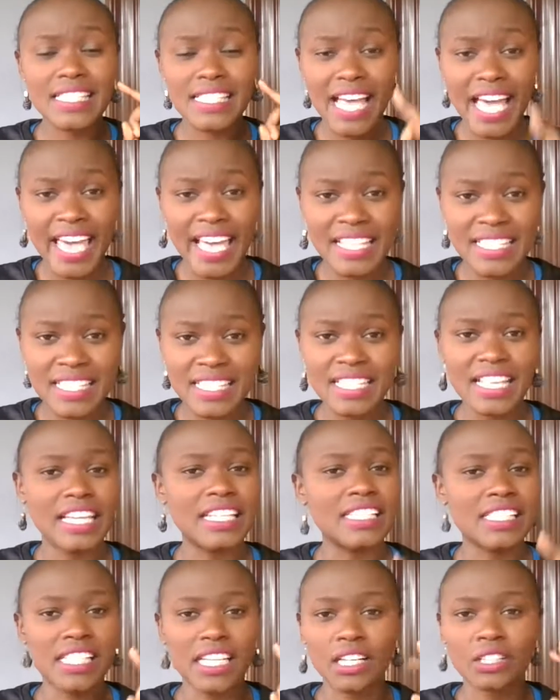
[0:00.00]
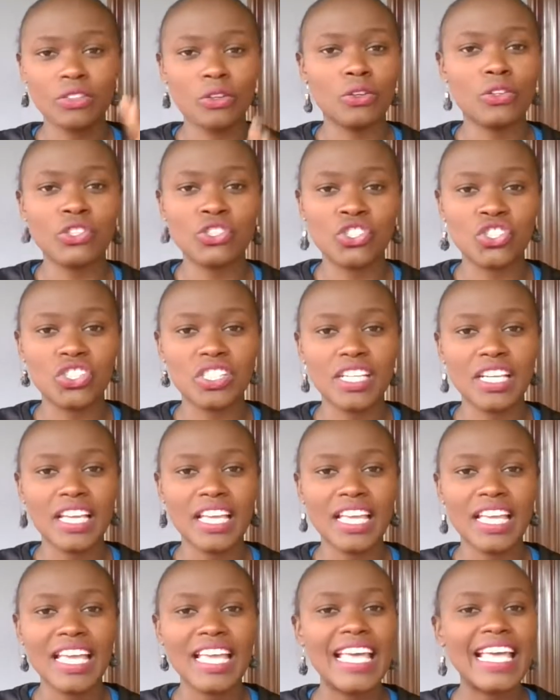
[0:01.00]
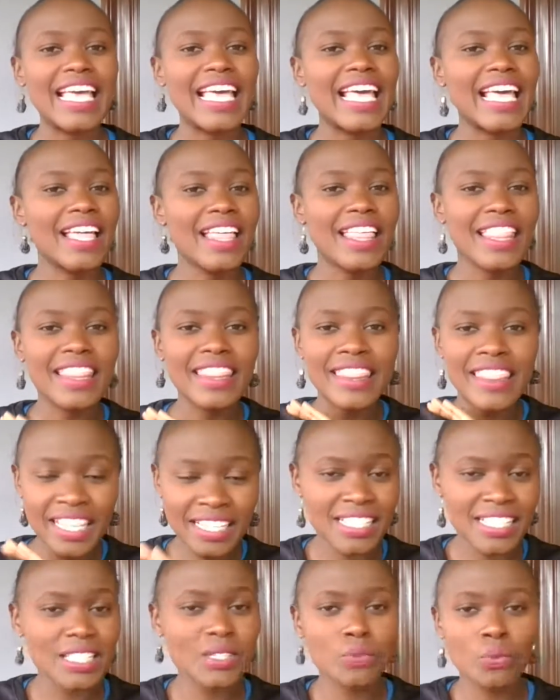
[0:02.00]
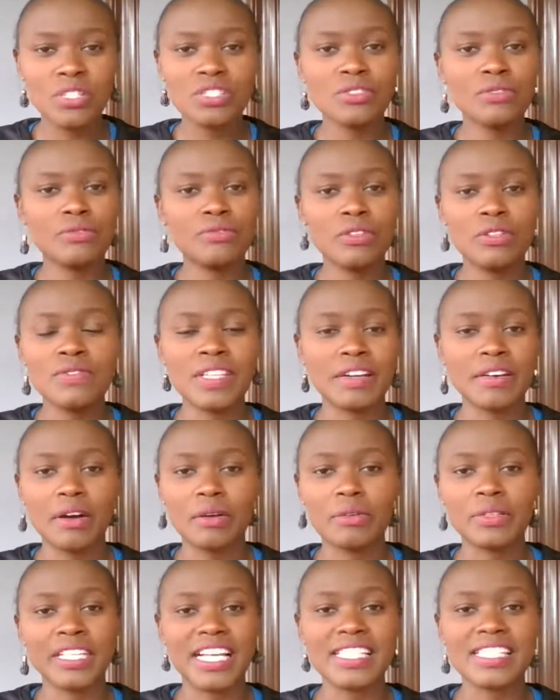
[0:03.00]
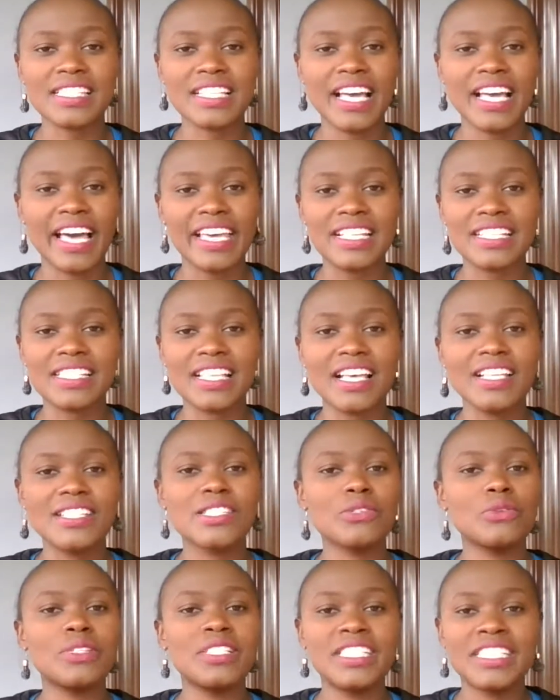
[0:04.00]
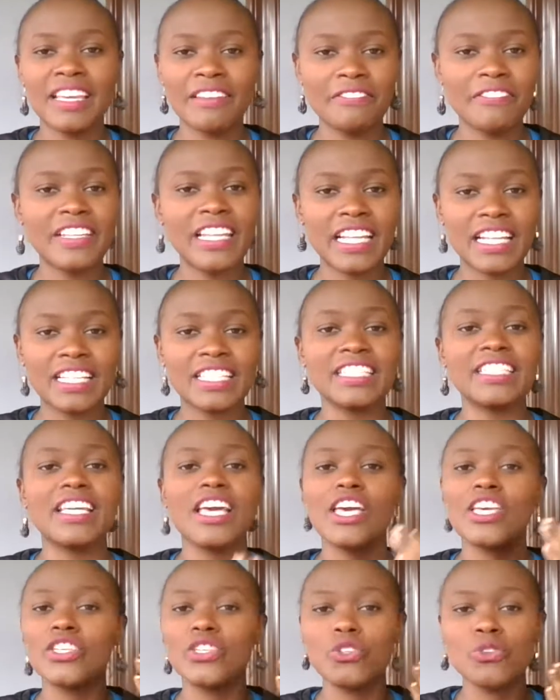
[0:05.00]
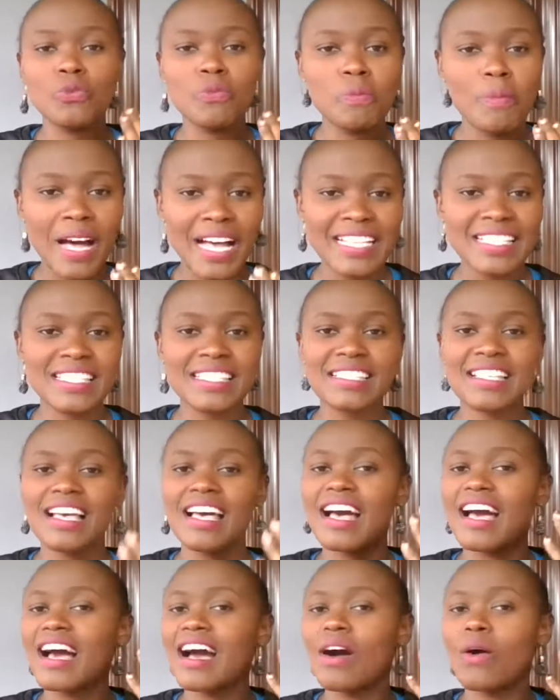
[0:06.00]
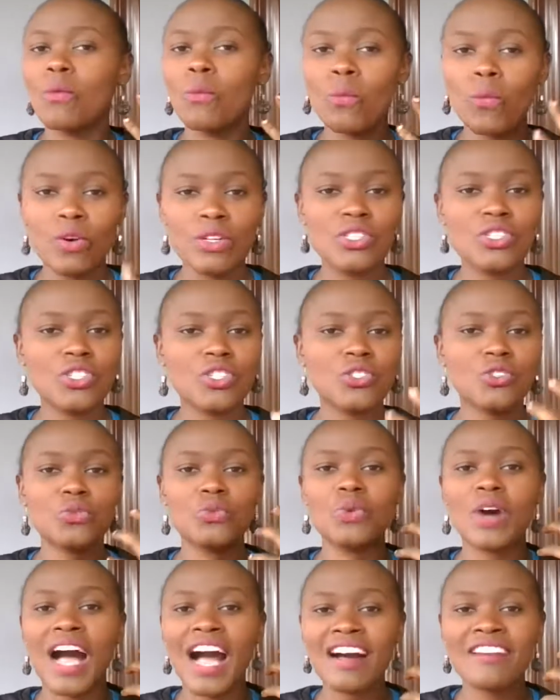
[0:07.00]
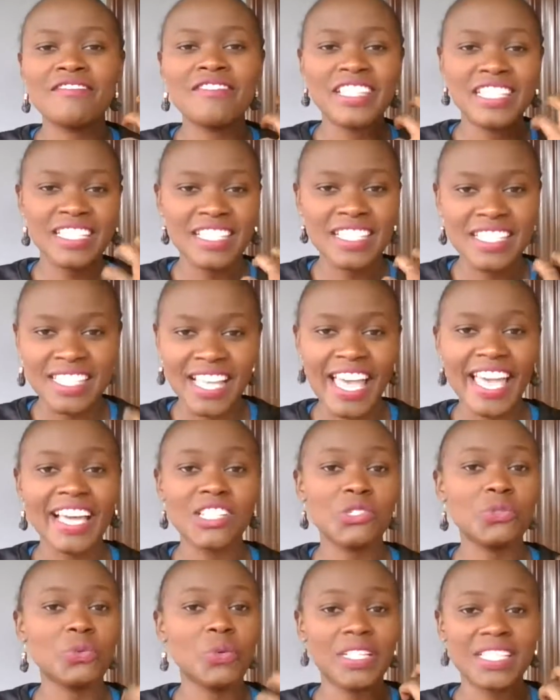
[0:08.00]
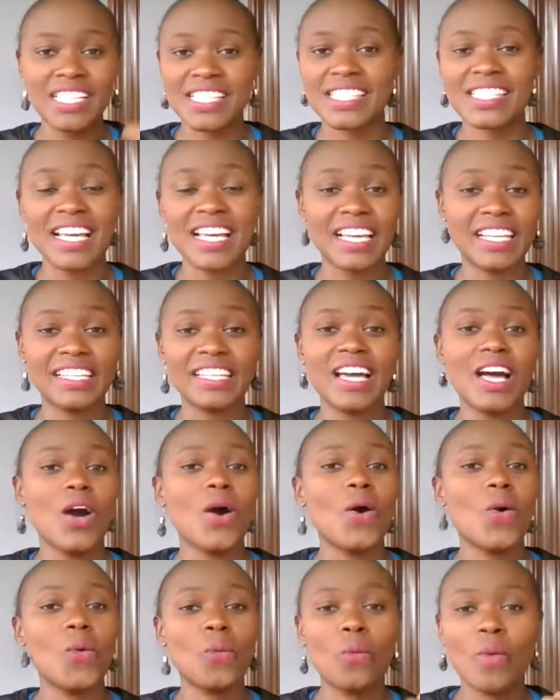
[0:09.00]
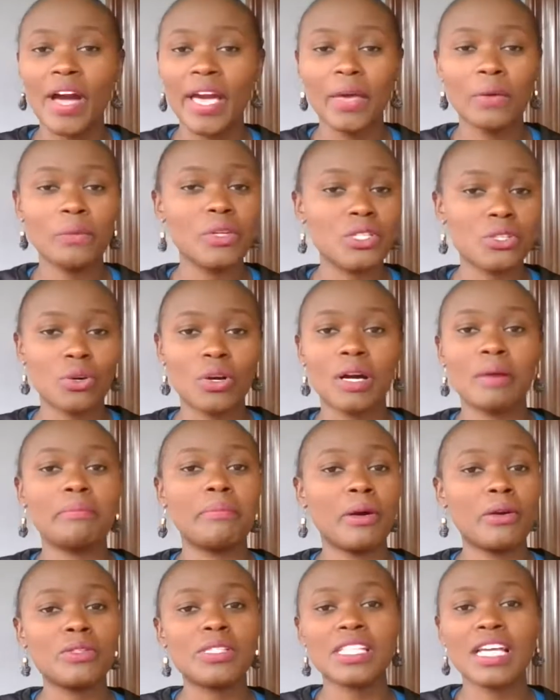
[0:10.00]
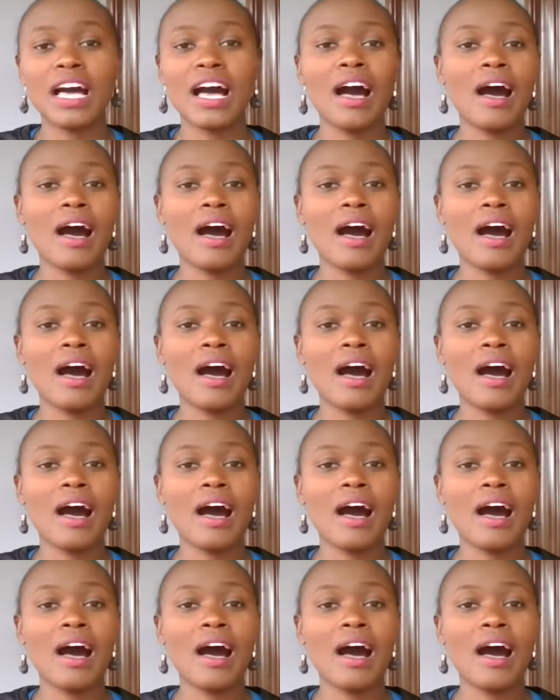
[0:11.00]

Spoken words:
science, and technology. That is what revolves around us, guys. So definitely you must want to have the desire to understand why we talk about